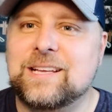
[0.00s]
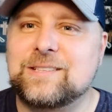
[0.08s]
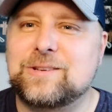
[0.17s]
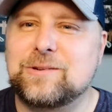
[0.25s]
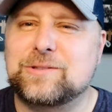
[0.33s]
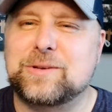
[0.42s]
And
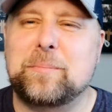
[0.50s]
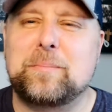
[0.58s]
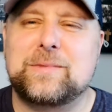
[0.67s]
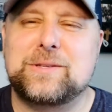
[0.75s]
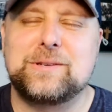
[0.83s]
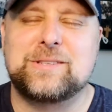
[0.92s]
so
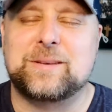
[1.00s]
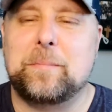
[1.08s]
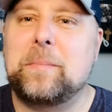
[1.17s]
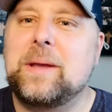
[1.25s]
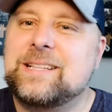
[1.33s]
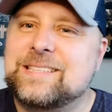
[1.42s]
to
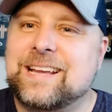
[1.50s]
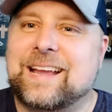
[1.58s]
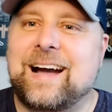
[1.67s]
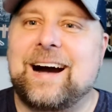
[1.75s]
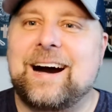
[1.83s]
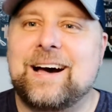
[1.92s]
submit to
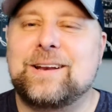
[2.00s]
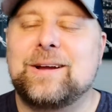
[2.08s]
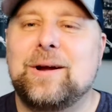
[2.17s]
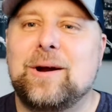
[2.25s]
God